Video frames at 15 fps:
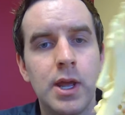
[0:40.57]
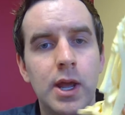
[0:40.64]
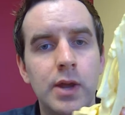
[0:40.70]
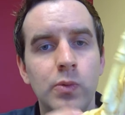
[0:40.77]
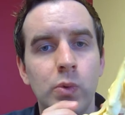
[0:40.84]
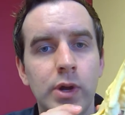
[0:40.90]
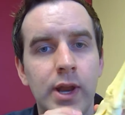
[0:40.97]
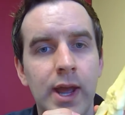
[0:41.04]

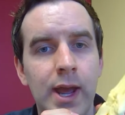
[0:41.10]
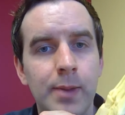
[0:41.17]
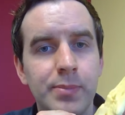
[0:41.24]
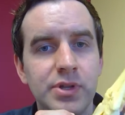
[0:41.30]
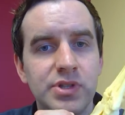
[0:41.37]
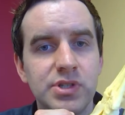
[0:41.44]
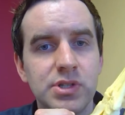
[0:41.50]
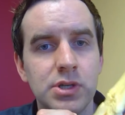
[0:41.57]
and what
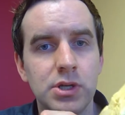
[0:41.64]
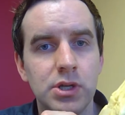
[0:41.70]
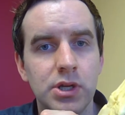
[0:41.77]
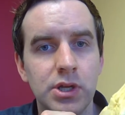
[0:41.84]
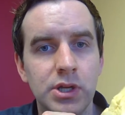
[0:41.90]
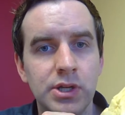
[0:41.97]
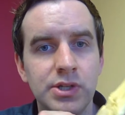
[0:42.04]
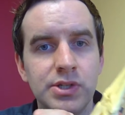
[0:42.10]
happens
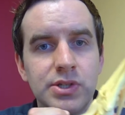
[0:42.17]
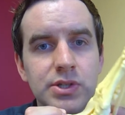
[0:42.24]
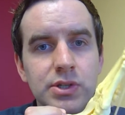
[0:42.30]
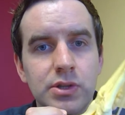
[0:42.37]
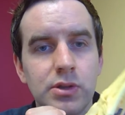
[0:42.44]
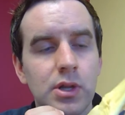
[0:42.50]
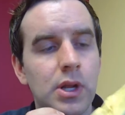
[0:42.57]
is